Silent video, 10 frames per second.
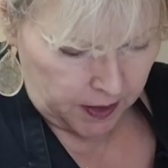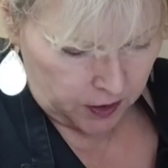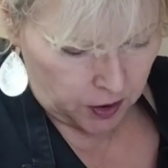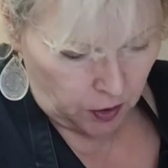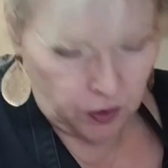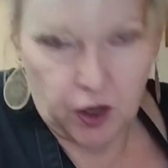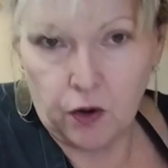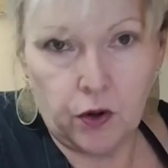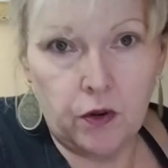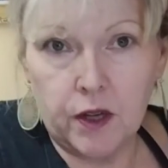So, you
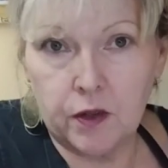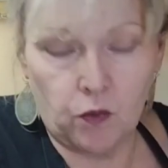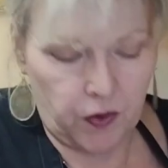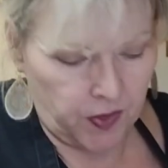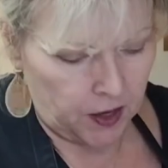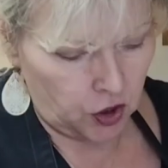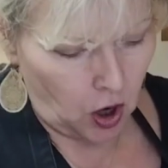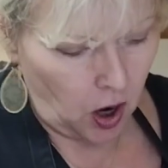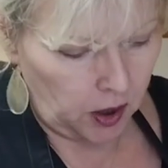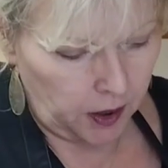know, who doesn't want that
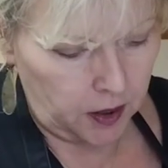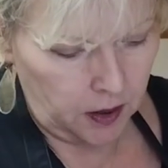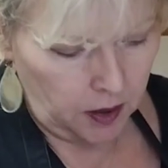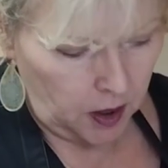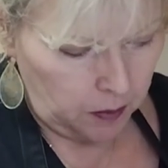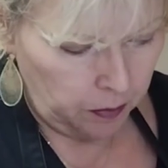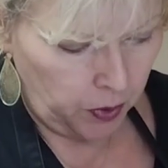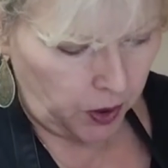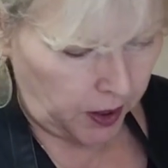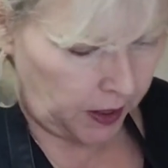chocolate
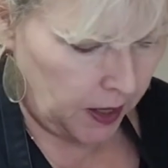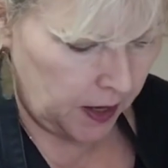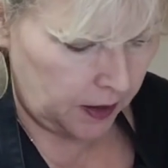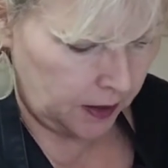pudding?